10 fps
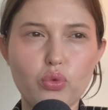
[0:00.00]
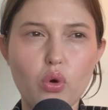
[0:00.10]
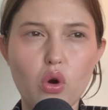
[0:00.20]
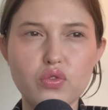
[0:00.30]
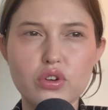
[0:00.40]

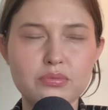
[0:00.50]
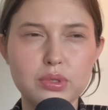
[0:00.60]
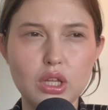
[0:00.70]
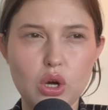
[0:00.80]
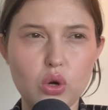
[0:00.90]

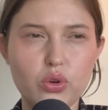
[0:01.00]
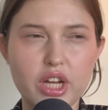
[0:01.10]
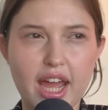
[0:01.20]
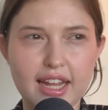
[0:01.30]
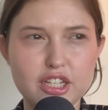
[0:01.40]
overblown
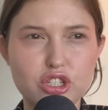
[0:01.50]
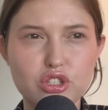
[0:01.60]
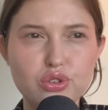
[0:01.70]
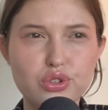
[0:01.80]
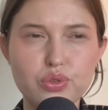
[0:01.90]
and is
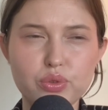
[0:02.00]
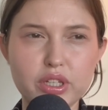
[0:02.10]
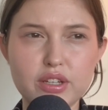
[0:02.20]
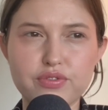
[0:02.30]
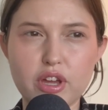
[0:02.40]

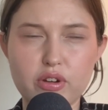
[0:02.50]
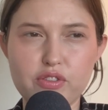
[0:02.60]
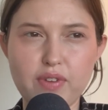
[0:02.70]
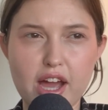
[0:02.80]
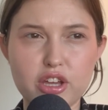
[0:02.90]
usually very
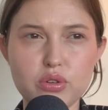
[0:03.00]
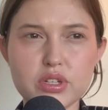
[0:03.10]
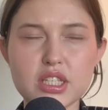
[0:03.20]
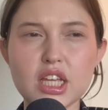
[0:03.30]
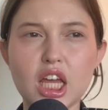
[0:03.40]

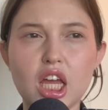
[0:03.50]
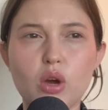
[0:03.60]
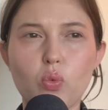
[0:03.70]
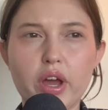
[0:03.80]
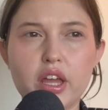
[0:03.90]
vacuous
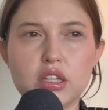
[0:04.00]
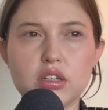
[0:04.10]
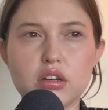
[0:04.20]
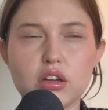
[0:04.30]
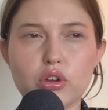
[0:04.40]
when
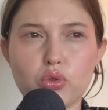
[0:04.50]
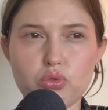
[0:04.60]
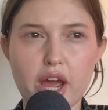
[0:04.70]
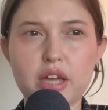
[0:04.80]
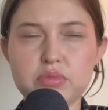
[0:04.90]

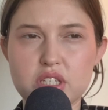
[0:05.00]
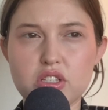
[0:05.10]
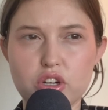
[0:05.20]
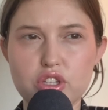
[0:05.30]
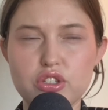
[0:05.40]
Grimes
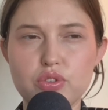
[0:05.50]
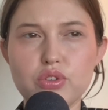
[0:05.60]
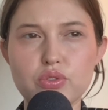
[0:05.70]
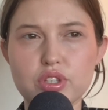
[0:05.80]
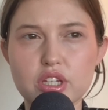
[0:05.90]
starts to
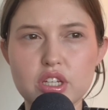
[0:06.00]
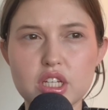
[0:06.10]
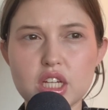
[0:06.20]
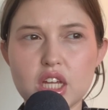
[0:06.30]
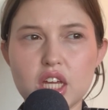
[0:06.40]
use
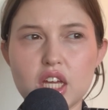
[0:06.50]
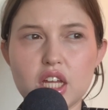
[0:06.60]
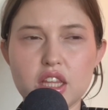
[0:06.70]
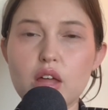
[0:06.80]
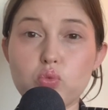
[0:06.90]

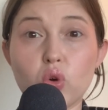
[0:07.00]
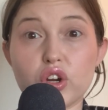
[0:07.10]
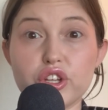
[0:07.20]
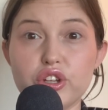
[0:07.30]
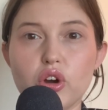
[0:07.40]
that
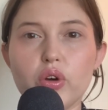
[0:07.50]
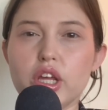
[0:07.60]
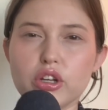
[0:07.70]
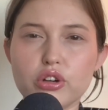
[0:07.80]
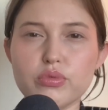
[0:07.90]
word,
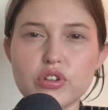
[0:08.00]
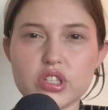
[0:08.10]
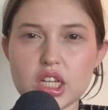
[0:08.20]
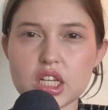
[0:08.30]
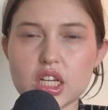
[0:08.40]
in her
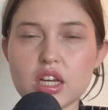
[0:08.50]
music.